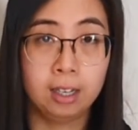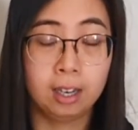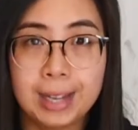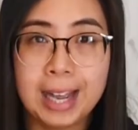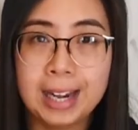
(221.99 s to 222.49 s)

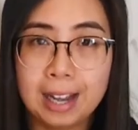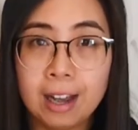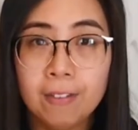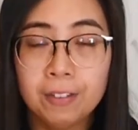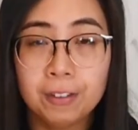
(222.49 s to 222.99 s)
And
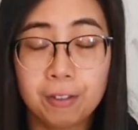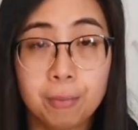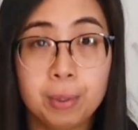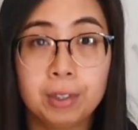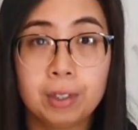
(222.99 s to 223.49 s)
after you
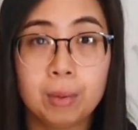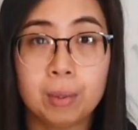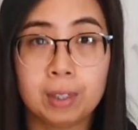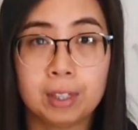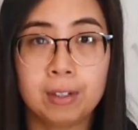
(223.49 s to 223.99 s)
put the
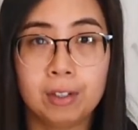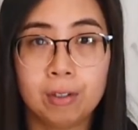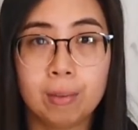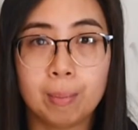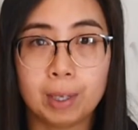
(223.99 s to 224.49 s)
water into a
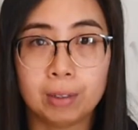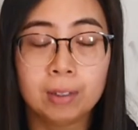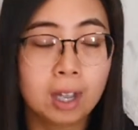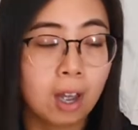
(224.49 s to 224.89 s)
bowl,